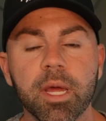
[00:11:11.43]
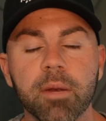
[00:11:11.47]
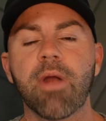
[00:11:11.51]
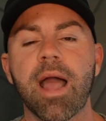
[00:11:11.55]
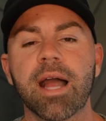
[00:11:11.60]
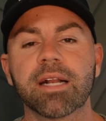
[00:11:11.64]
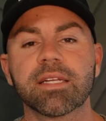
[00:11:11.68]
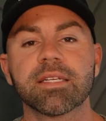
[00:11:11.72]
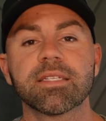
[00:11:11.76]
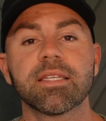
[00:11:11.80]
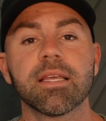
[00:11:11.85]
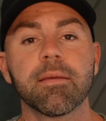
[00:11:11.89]

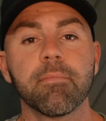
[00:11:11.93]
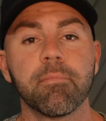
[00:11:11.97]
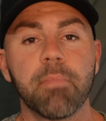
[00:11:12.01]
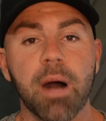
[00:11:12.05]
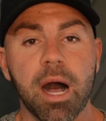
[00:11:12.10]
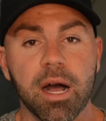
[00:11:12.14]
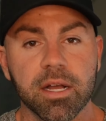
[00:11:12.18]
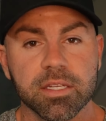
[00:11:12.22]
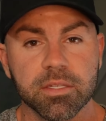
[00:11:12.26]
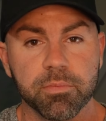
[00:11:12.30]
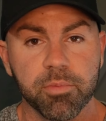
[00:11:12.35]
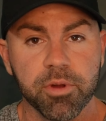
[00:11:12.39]
Practicing
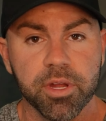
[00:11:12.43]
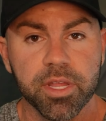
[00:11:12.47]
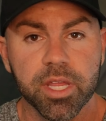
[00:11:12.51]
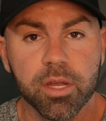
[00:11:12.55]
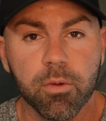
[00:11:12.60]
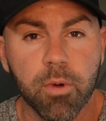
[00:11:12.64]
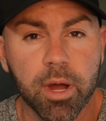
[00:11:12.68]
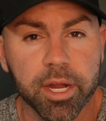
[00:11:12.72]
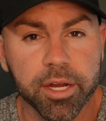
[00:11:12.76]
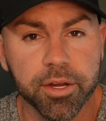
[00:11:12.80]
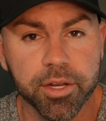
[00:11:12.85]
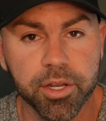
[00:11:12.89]
box breathing
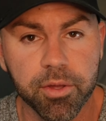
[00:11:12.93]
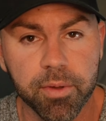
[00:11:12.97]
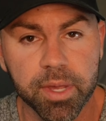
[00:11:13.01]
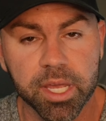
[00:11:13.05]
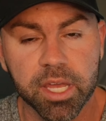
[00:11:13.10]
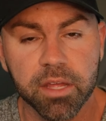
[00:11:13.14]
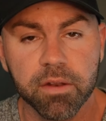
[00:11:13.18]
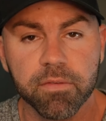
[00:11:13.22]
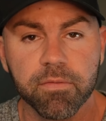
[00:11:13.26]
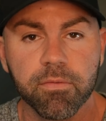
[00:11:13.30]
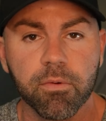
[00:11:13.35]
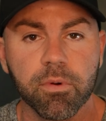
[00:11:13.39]
while you're doing
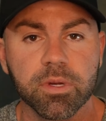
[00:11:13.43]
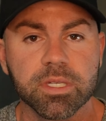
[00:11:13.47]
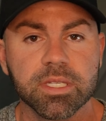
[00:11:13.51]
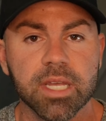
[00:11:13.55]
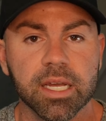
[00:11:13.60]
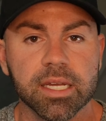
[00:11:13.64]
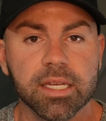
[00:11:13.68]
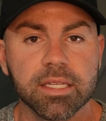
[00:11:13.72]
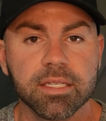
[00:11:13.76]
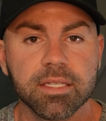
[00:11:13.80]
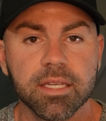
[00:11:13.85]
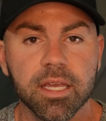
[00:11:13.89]
it, 4
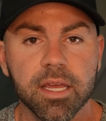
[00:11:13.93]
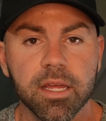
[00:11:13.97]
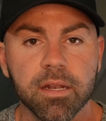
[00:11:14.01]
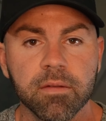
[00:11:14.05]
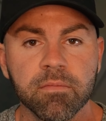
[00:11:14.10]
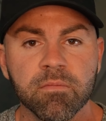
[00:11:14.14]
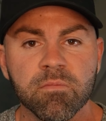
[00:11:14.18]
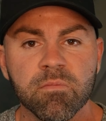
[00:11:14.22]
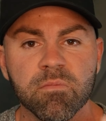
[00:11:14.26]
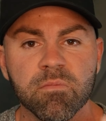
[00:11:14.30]
seconds in,